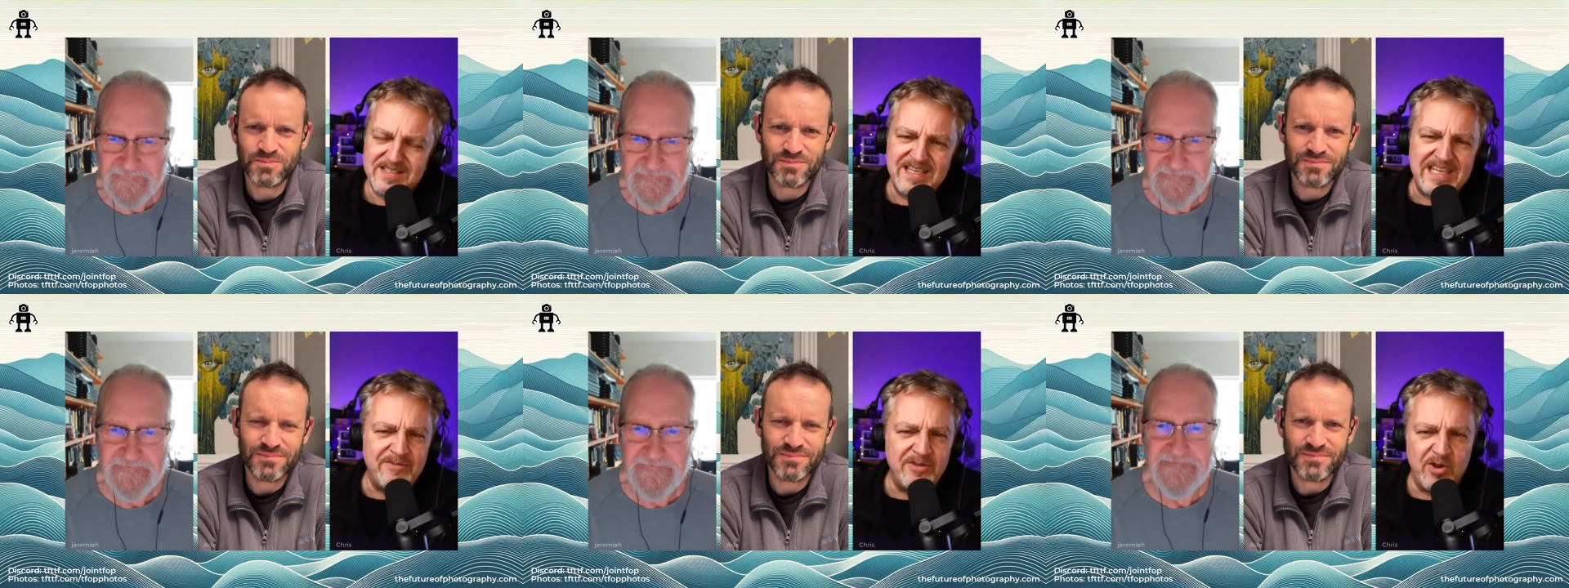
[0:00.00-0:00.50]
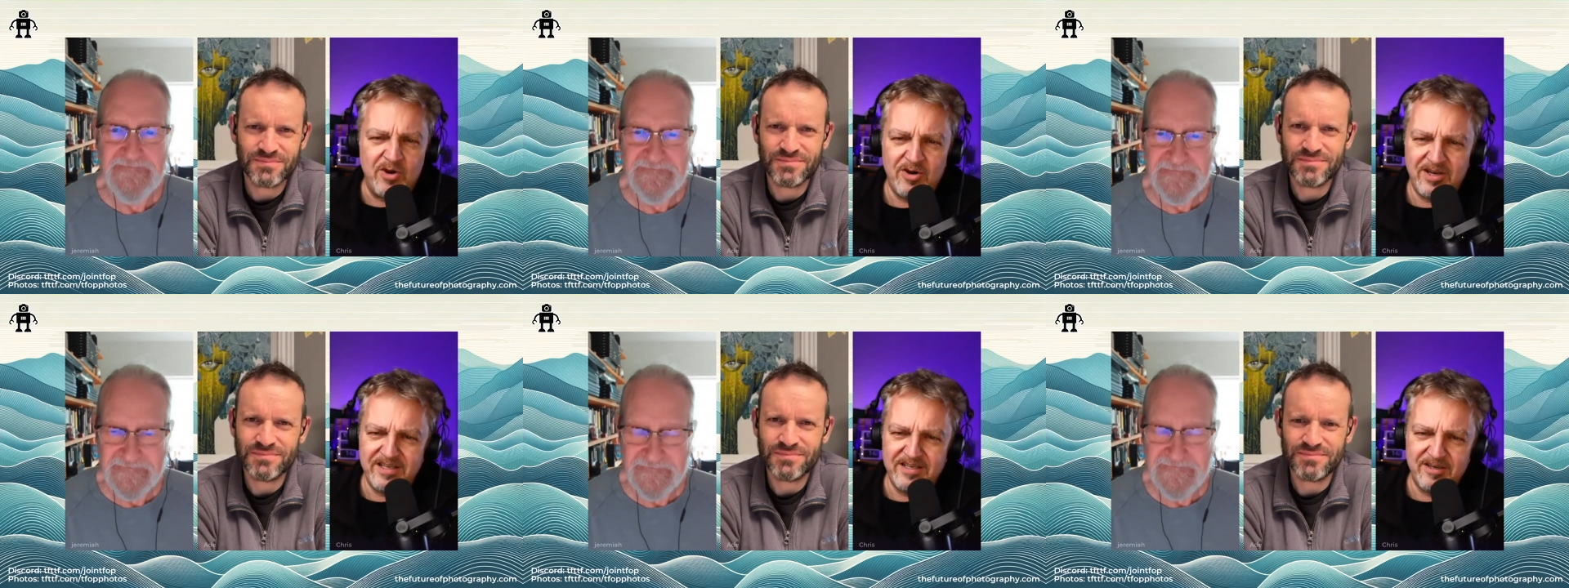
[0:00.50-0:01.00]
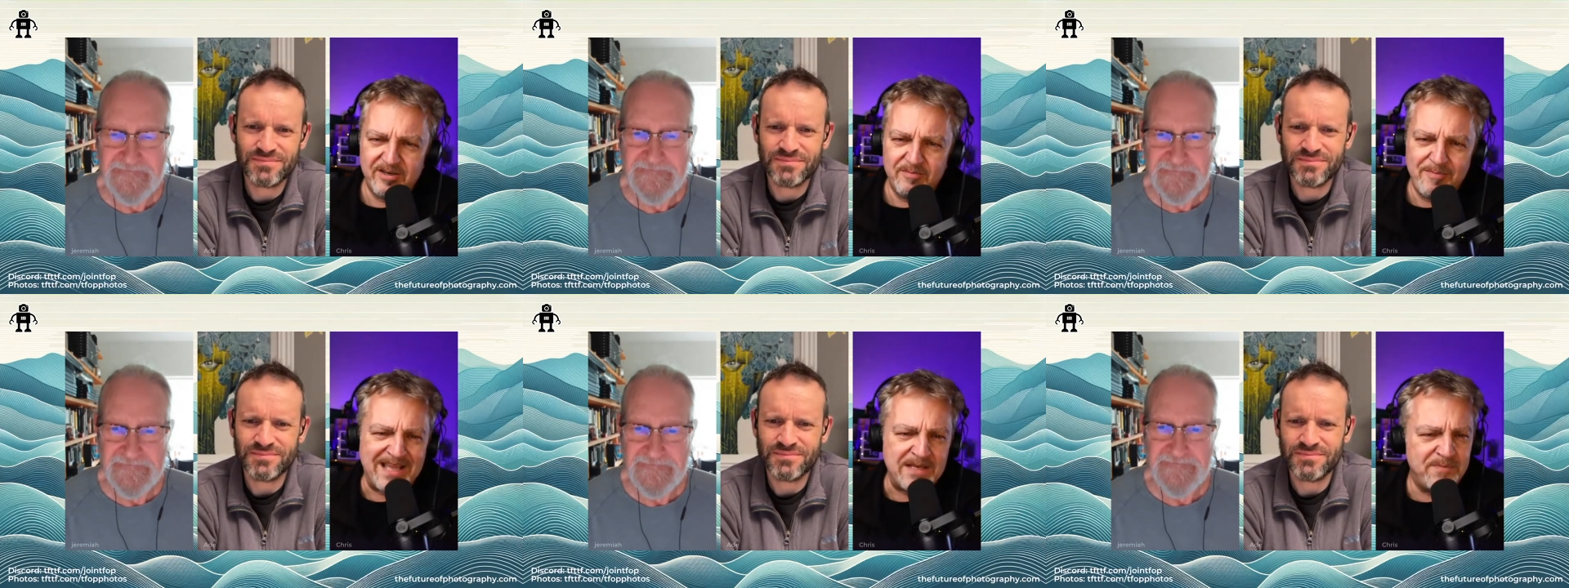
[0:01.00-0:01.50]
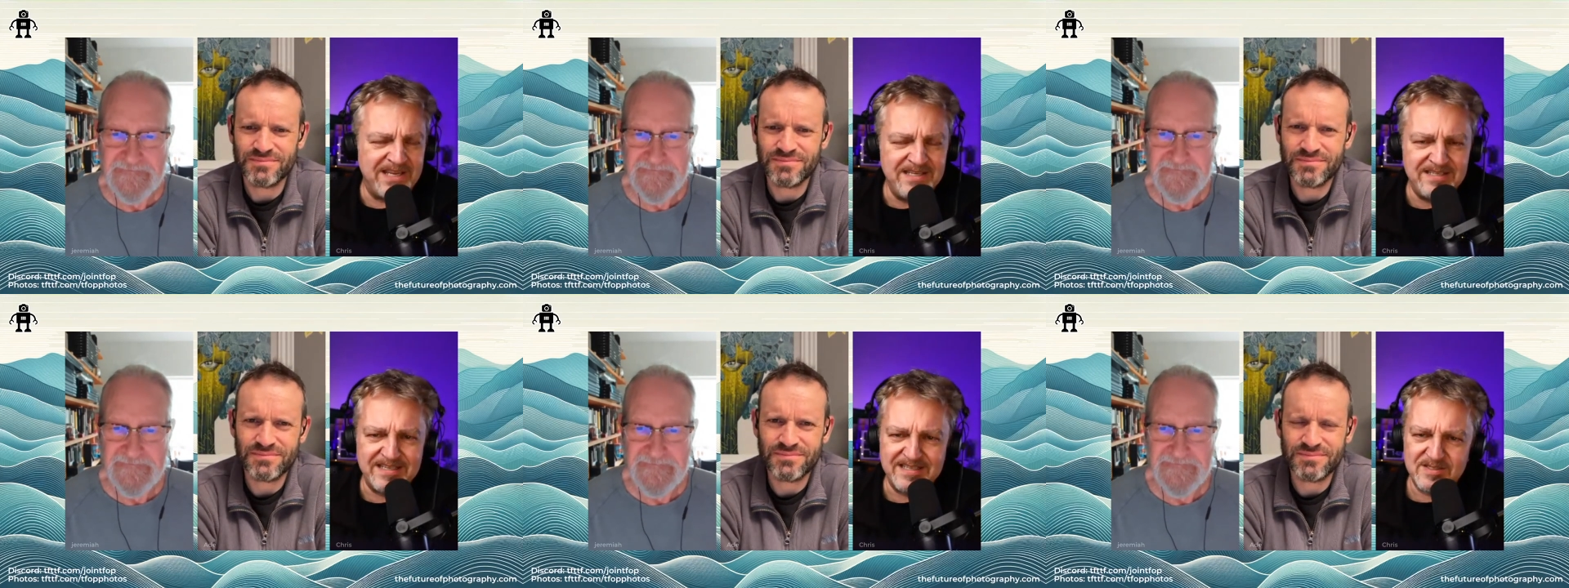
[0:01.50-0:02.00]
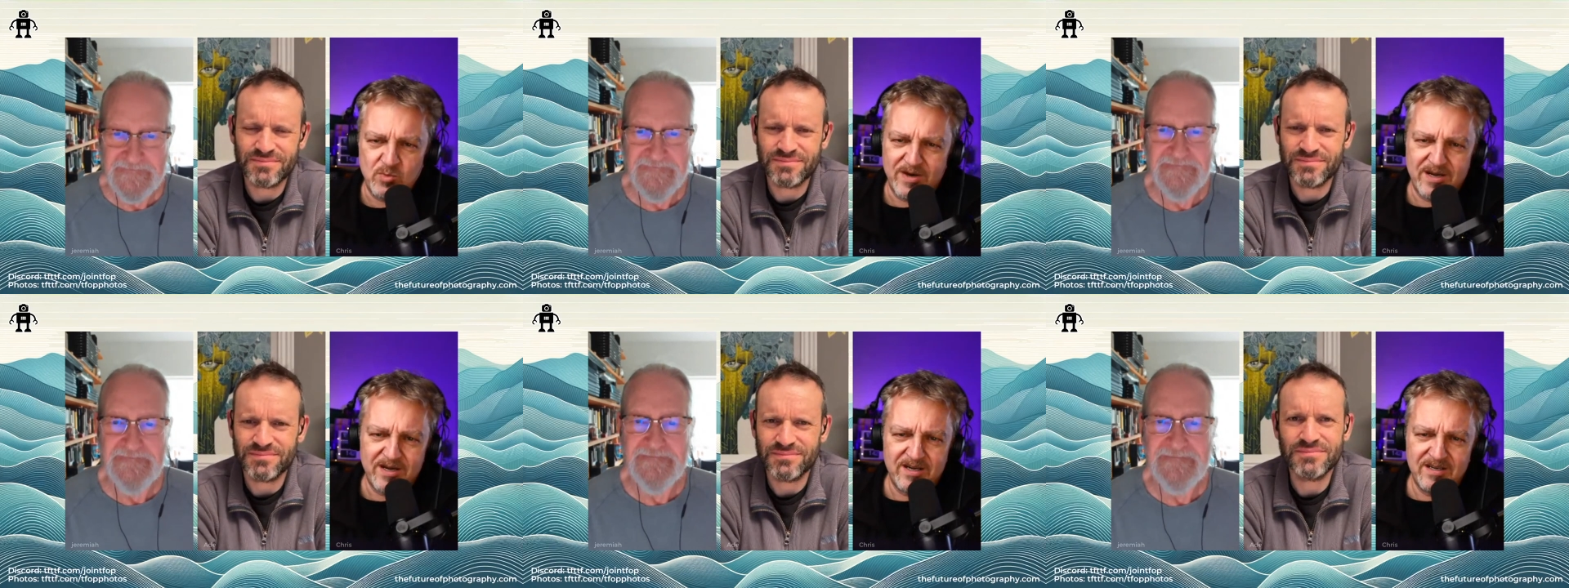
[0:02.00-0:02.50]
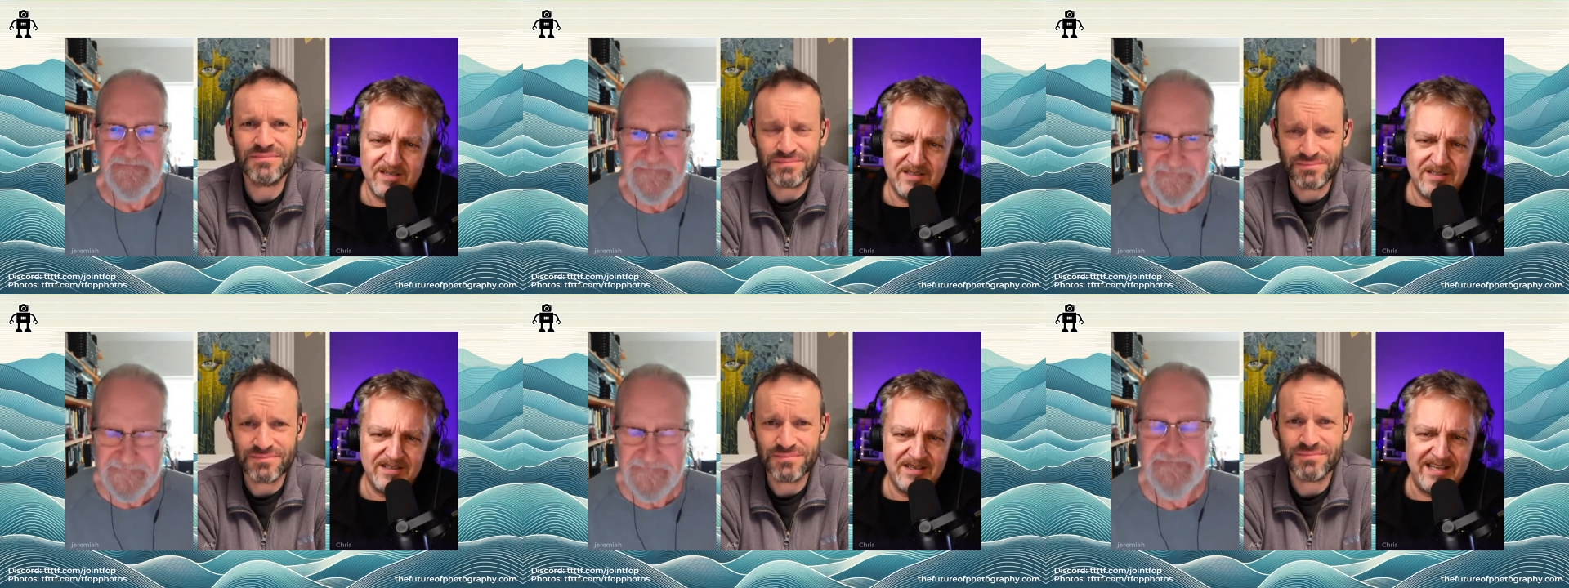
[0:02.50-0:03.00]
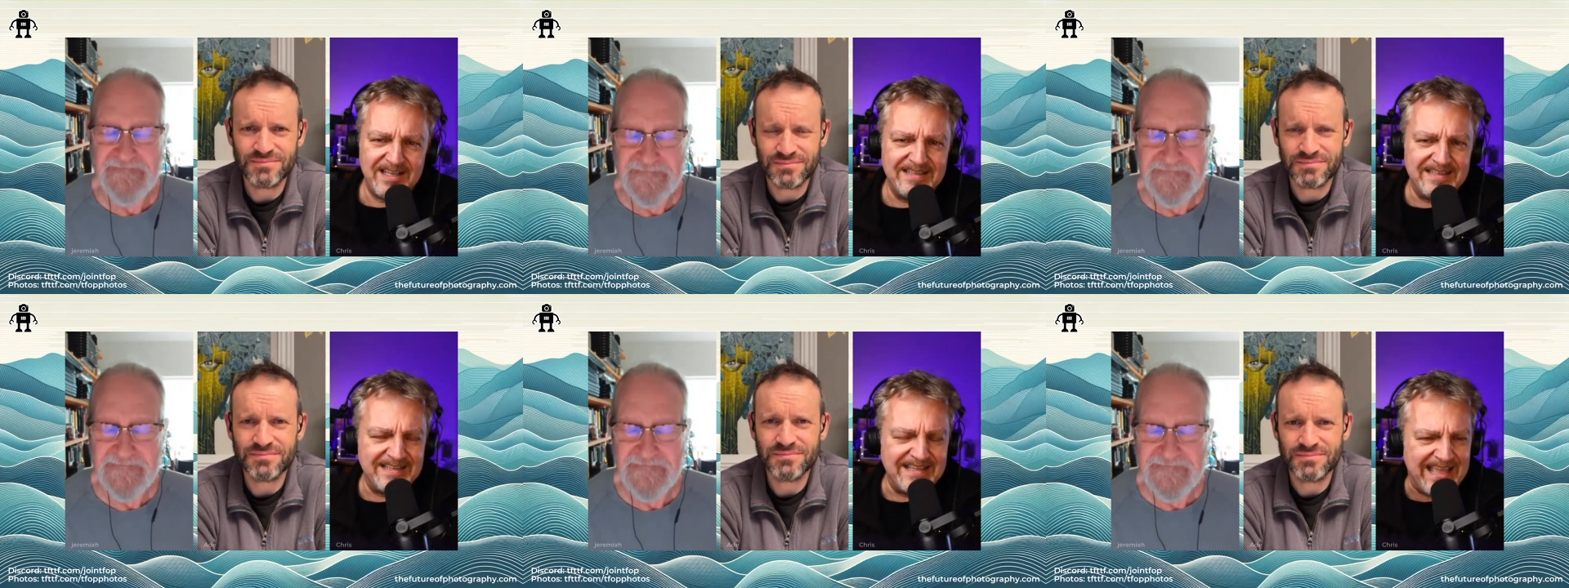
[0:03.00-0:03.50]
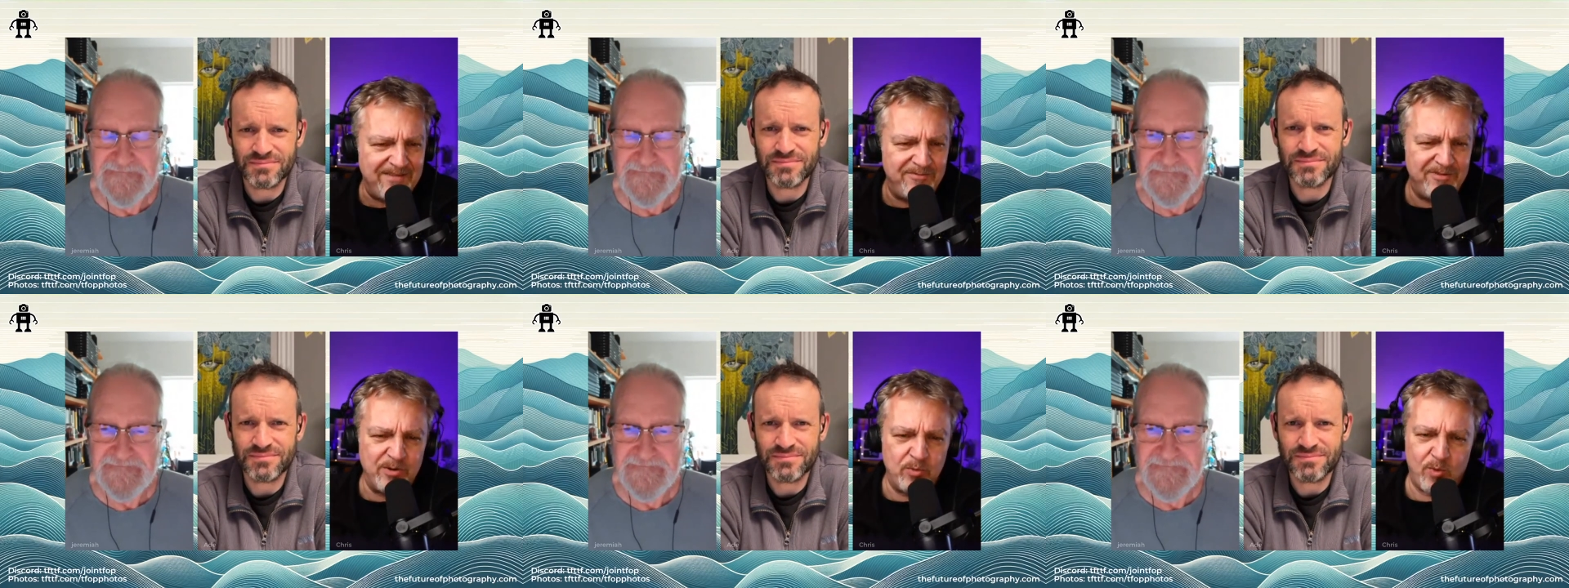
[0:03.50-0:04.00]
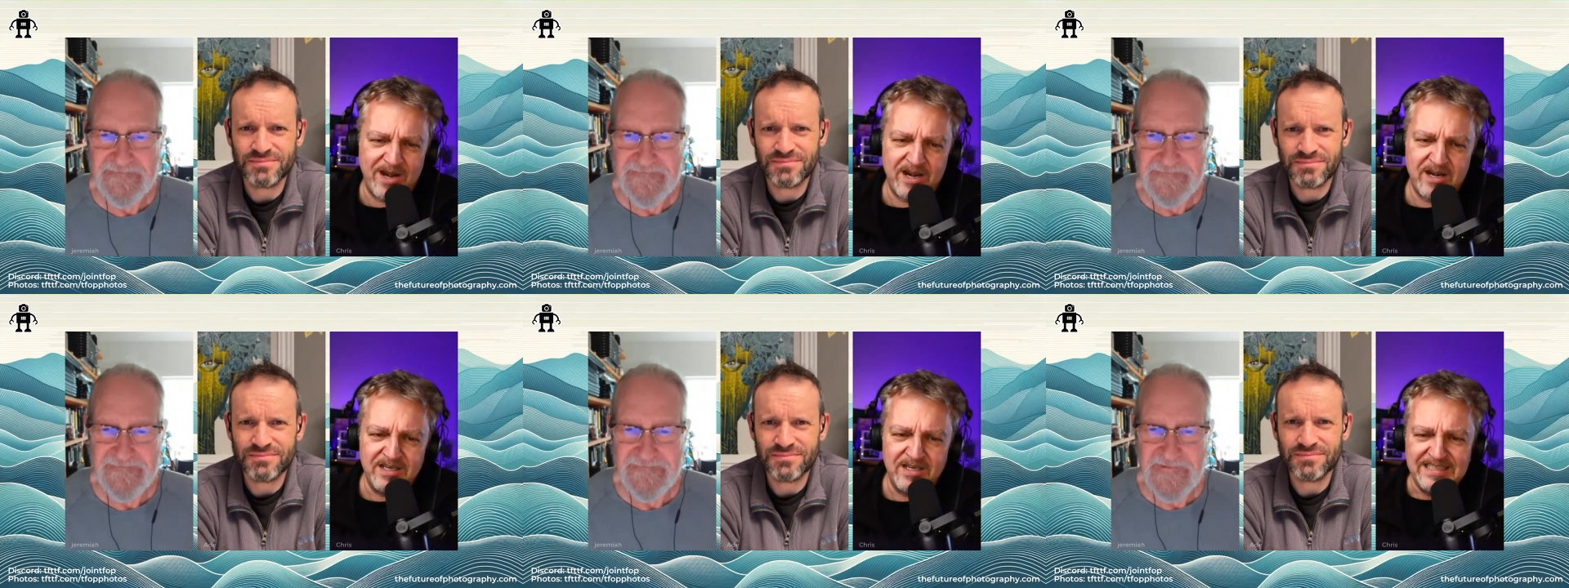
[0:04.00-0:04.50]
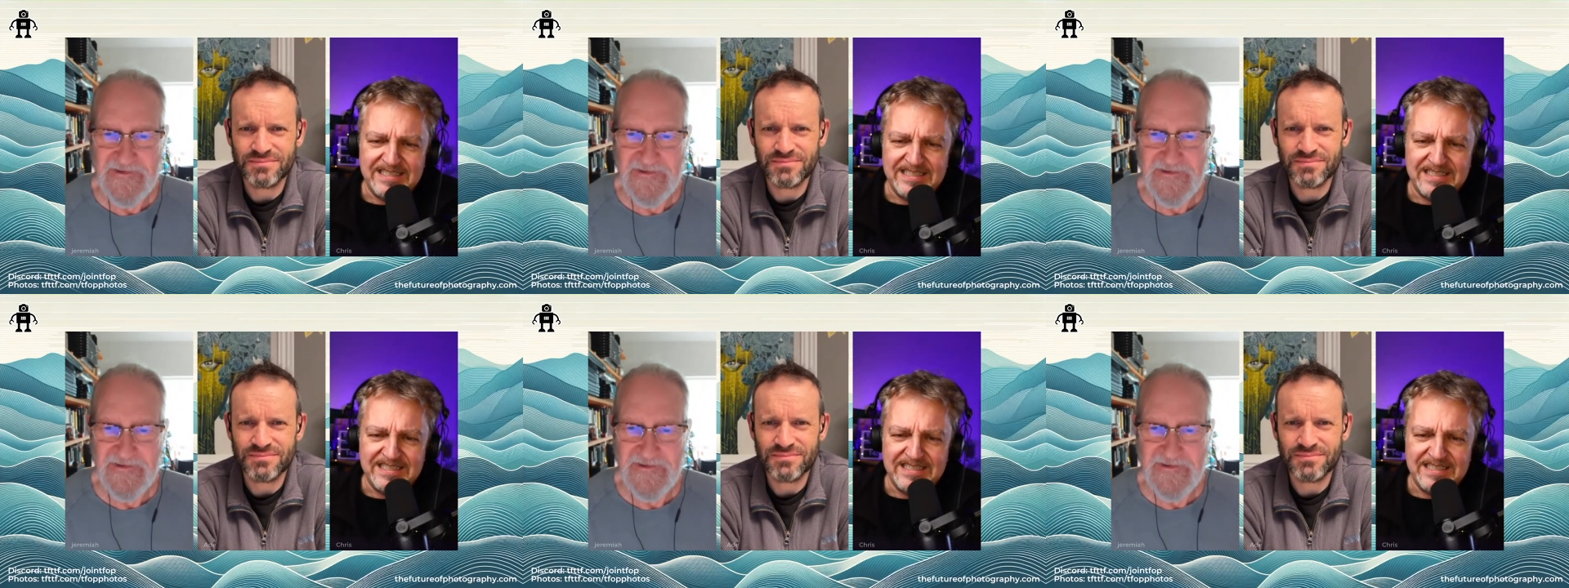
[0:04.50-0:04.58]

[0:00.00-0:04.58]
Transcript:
Speaker 1: and even earlier matte paintings were everywhere.